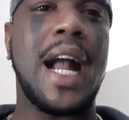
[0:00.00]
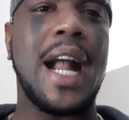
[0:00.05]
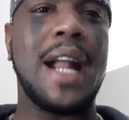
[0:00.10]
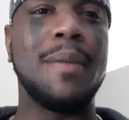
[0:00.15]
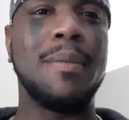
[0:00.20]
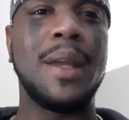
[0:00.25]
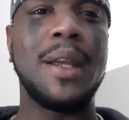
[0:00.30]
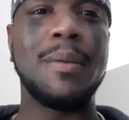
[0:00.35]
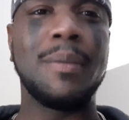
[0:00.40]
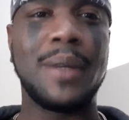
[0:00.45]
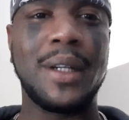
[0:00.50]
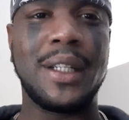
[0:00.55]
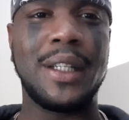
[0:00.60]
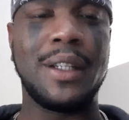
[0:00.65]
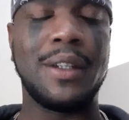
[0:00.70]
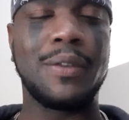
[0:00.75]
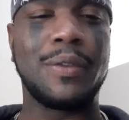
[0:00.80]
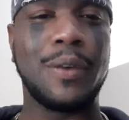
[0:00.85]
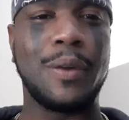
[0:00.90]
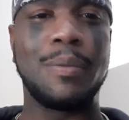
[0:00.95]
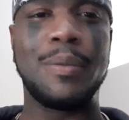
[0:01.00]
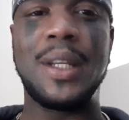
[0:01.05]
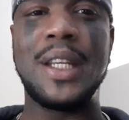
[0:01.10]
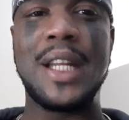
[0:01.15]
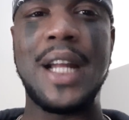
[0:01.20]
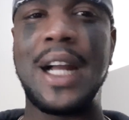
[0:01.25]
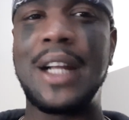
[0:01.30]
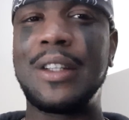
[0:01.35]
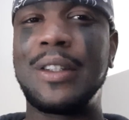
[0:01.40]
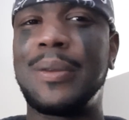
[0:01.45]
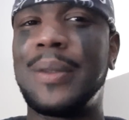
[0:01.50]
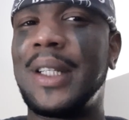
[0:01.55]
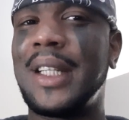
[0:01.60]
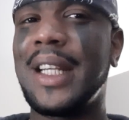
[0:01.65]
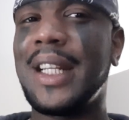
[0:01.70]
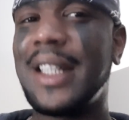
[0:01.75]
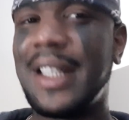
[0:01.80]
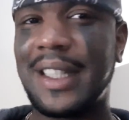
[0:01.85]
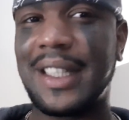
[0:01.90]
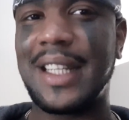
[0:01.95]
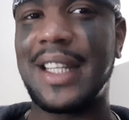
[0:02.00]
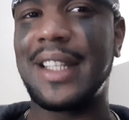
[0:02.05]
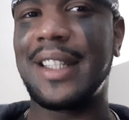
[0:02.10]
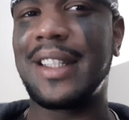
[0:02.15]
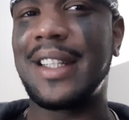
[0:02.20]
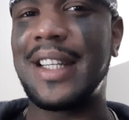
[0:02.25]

I make money for me not doing anything,